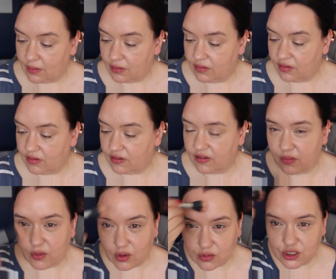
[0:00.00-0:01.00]
This is a
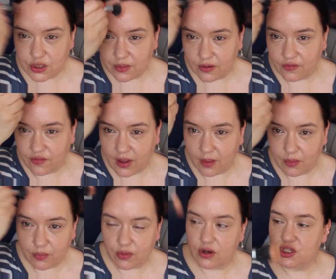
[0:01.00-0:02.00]
small duo
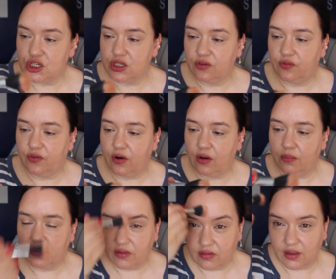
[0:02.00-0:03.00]
fibre brush
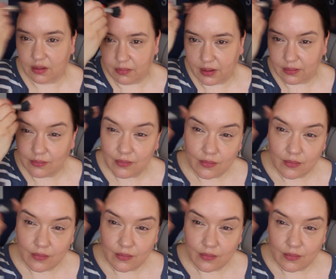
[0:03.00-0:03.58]
from Sigma.